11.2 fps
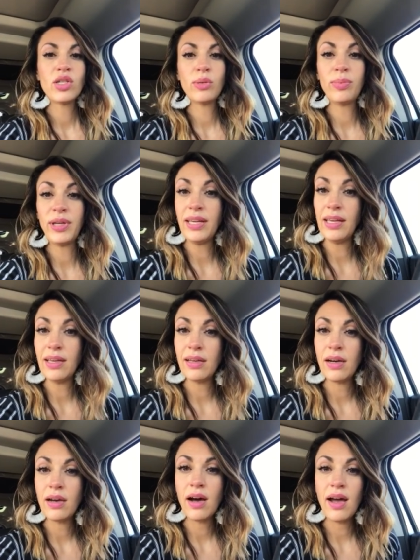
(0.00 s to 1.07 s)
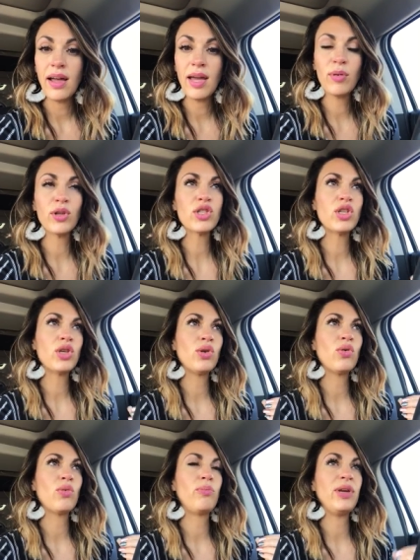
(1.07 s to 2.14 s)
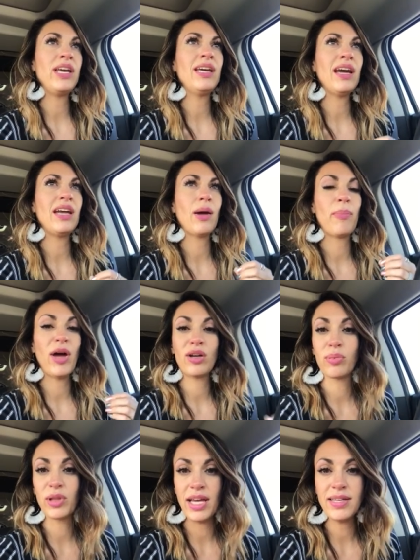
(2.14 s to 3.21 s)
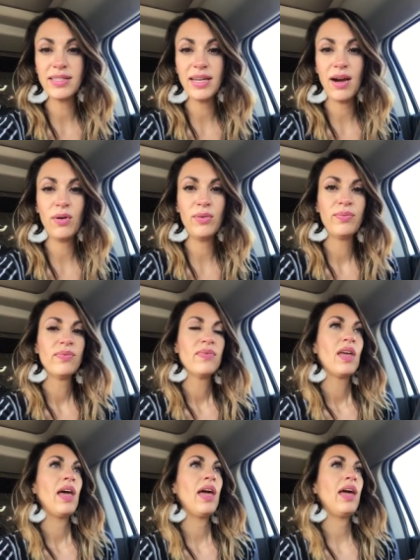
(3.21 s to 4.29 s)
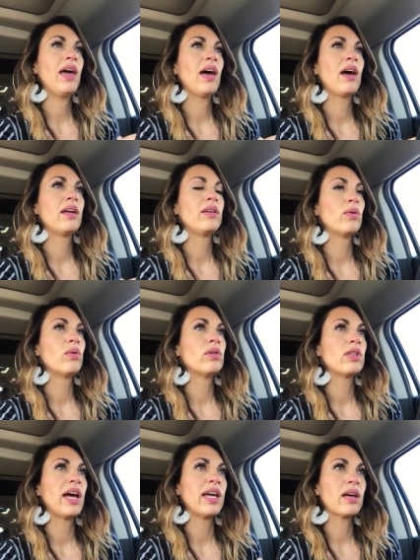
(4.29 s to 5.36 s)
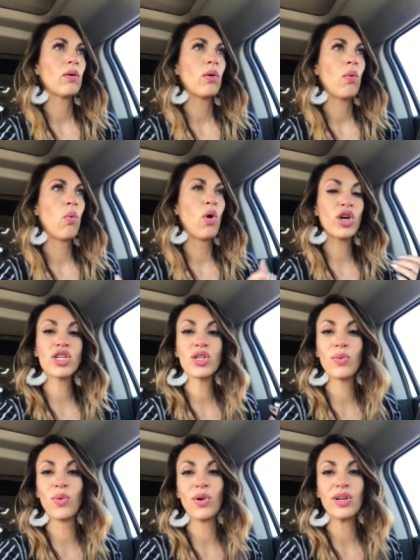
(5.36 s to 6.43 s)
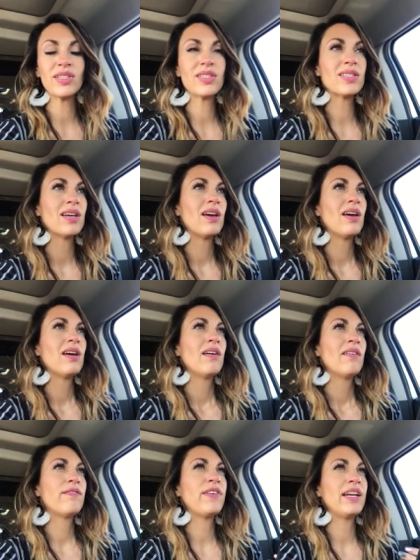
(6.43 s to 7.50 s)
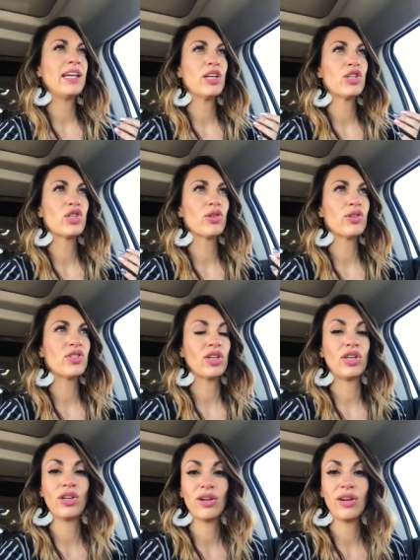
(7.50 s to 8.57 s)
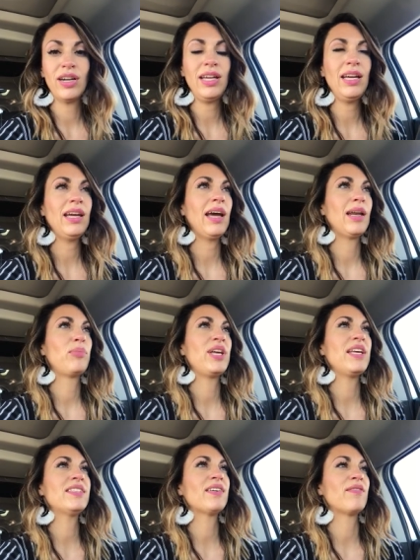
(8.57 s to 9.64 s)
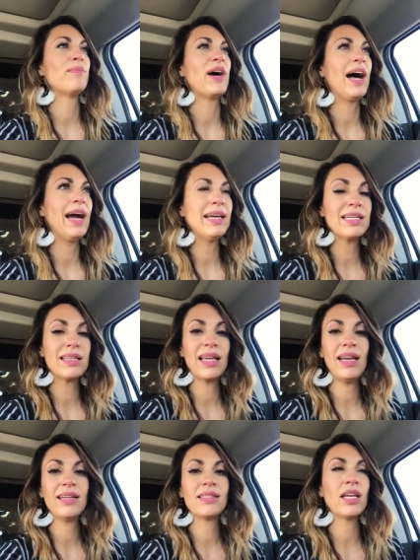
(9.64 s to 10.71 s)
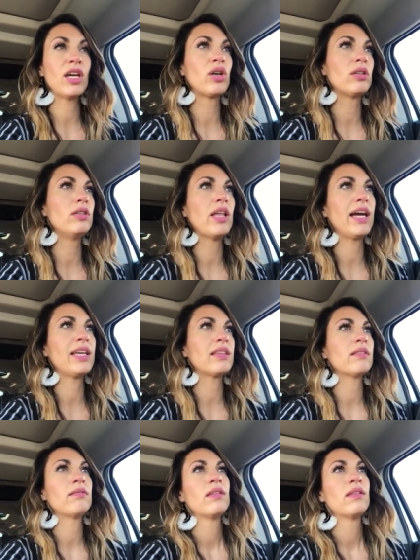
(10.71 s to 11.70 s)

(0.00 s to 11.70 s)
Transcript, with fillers: to be able to be in a better place now and like work towards financial security and peace of mind that is like